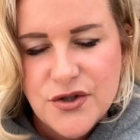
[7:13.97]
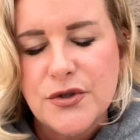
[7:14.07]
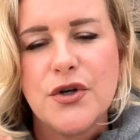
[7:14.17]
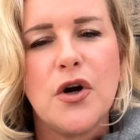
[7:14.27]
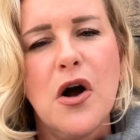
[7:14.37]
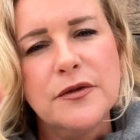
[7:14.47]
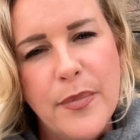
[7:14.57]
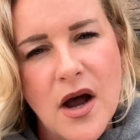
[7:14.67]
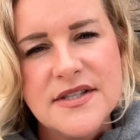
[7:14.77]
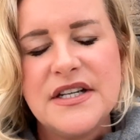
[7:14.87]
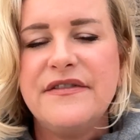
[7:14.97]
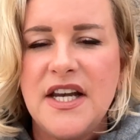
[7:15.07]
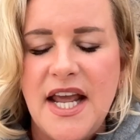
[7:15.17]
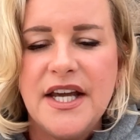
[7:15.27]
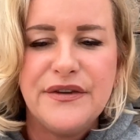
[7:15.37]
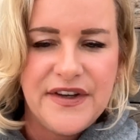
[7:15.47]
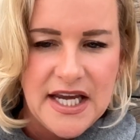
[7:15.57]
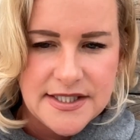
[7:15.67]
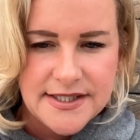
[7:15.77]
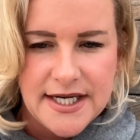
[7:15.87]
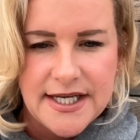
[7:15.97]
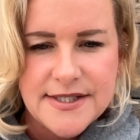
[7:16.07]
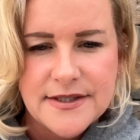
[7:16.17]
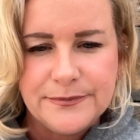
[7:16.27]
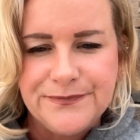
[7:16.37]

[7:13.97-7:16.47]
Those are called positive and negative case studies.